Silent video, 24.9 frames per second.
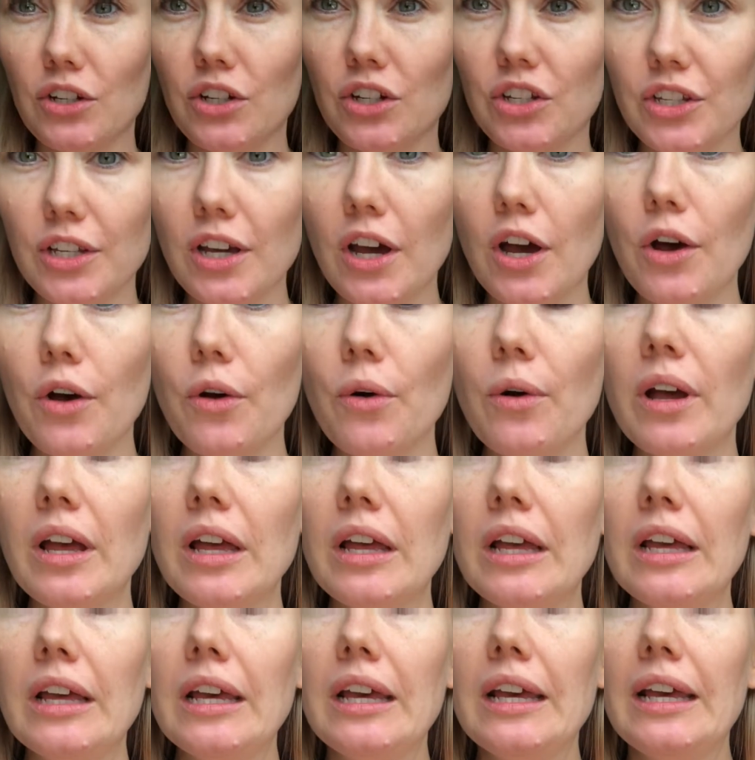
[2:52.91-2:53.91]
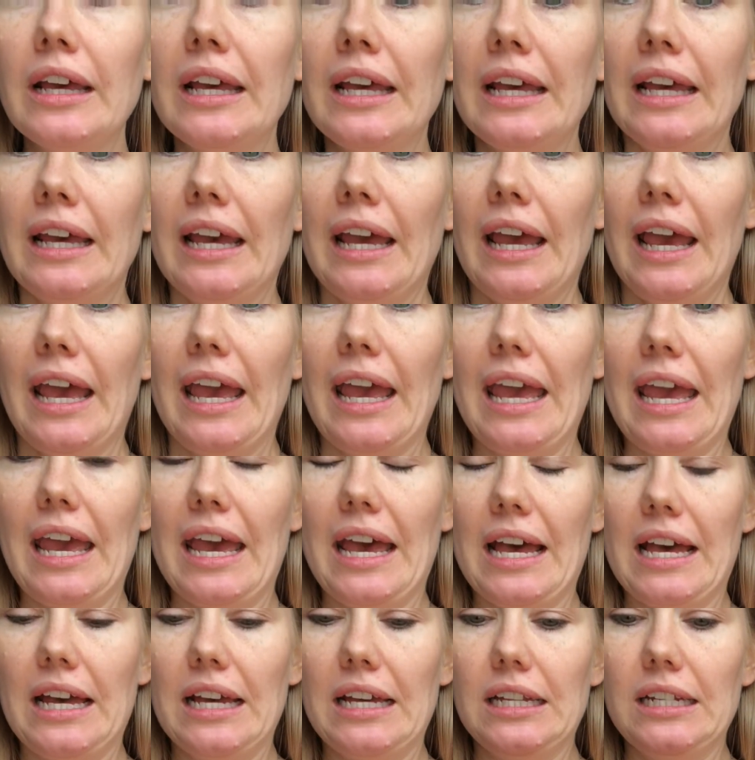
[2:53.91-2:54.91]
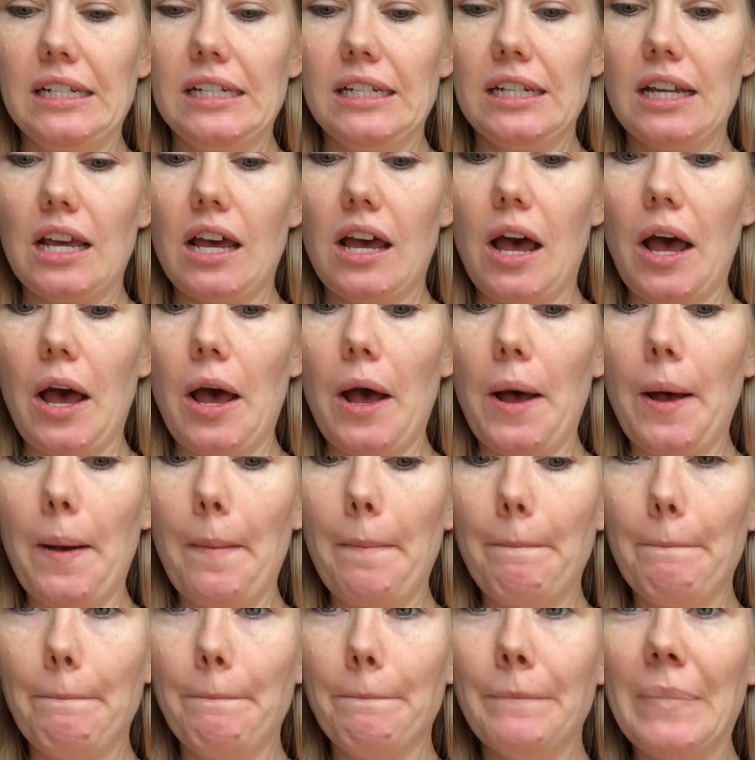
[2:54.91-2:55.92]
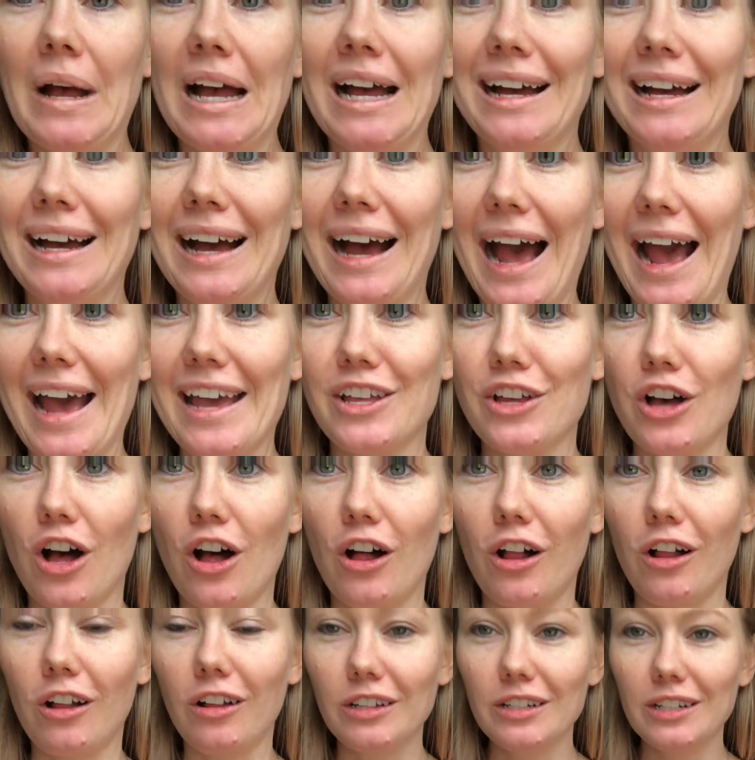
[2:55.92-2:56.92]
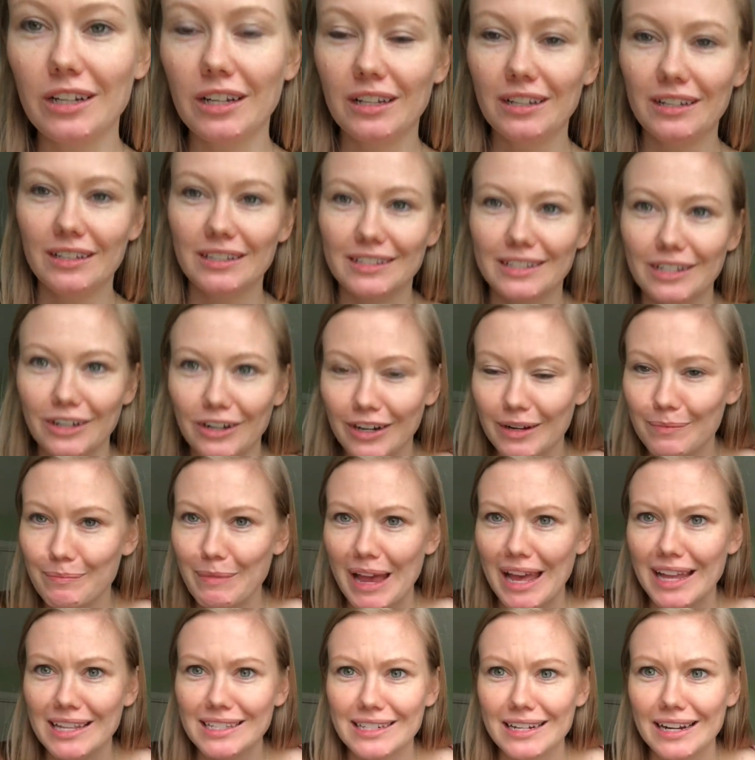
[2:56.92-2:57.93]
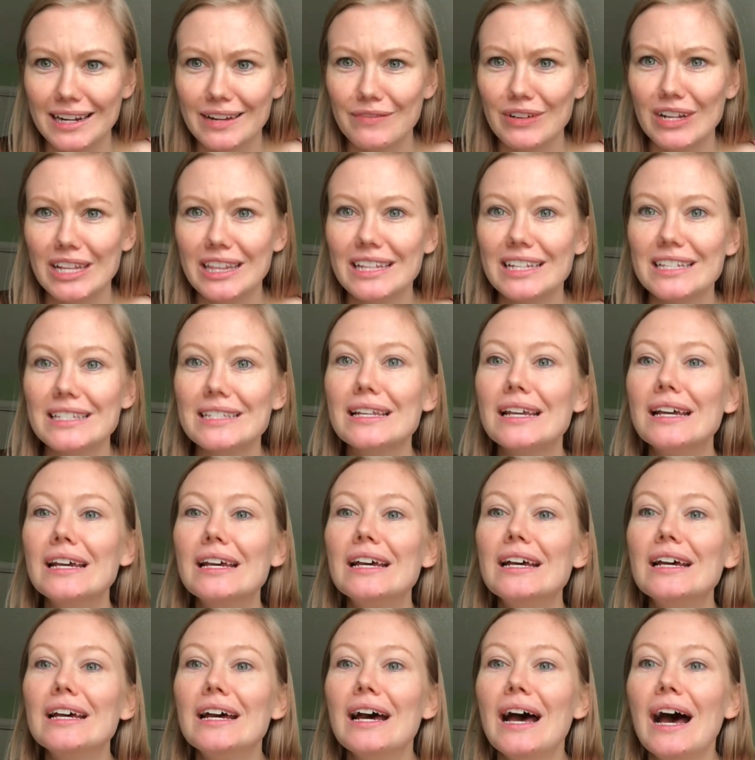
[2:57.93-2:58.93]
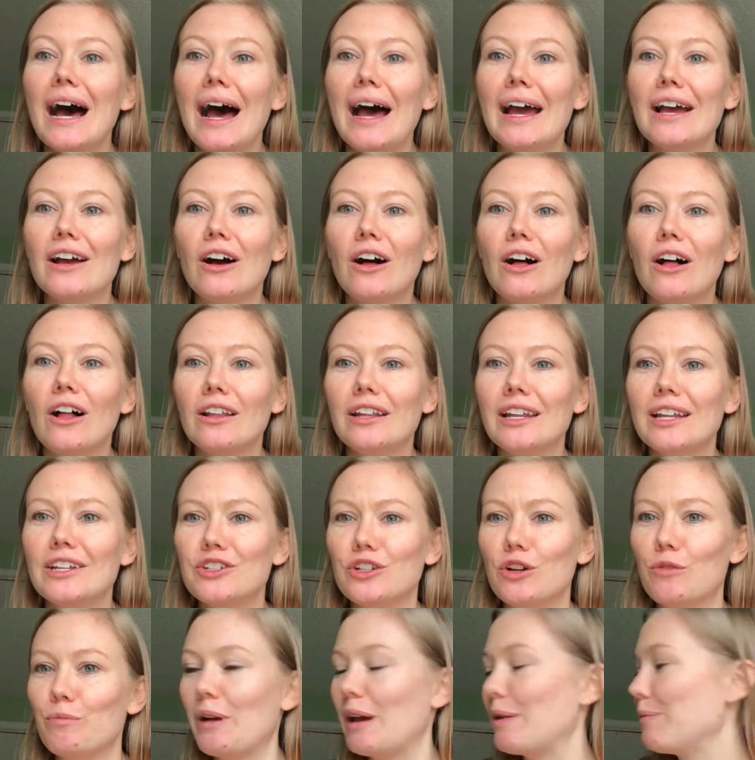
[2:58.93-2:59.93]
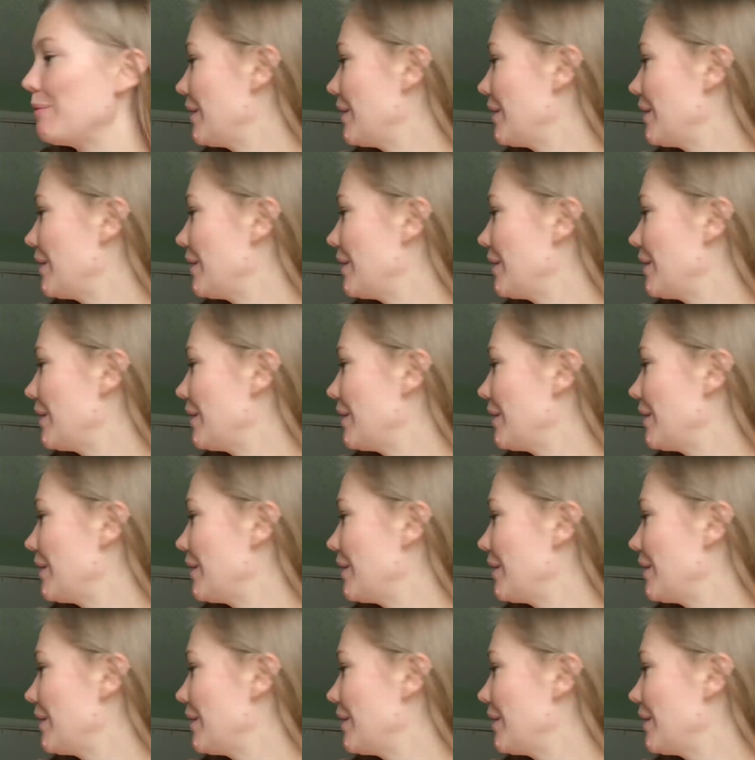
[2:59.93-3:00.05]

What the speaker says: or so. And I called, sorry, my head's not even in this. I called, and don't mind